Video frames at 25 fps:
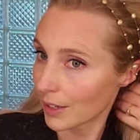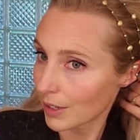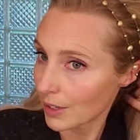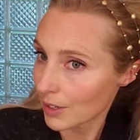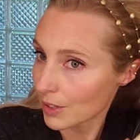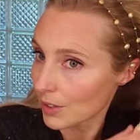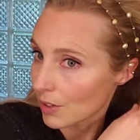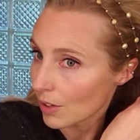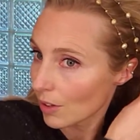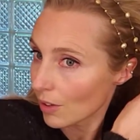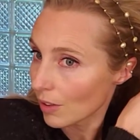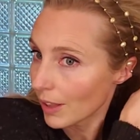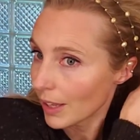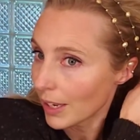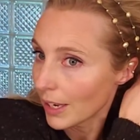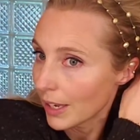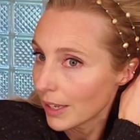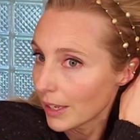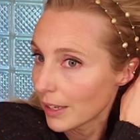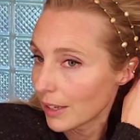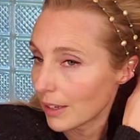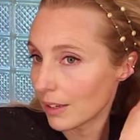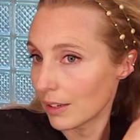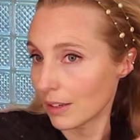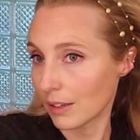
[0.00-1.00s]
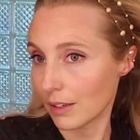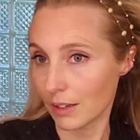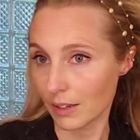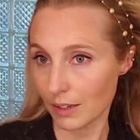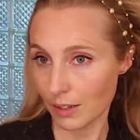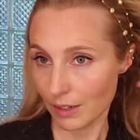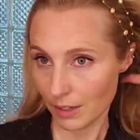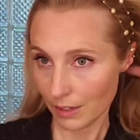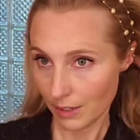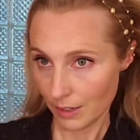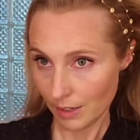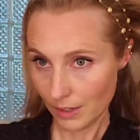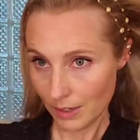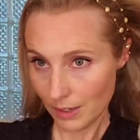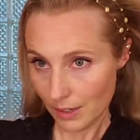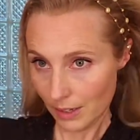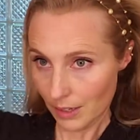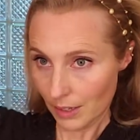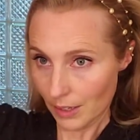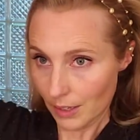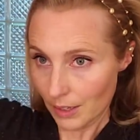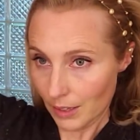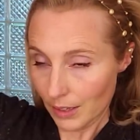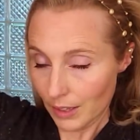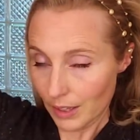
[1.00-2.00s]
so that it
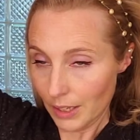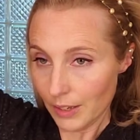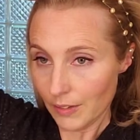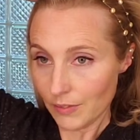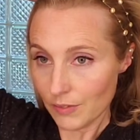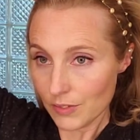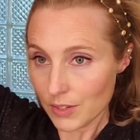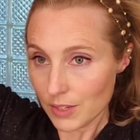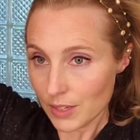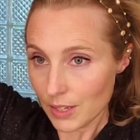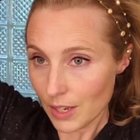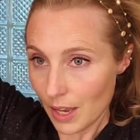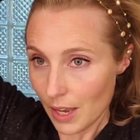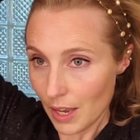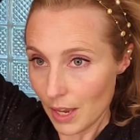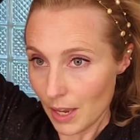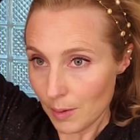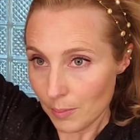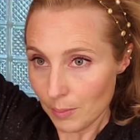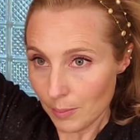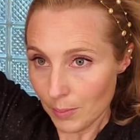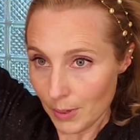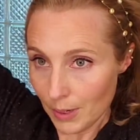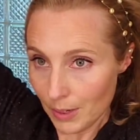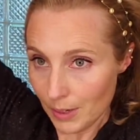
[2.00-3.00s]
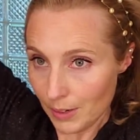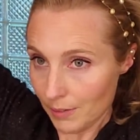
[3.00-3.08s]
lifts up.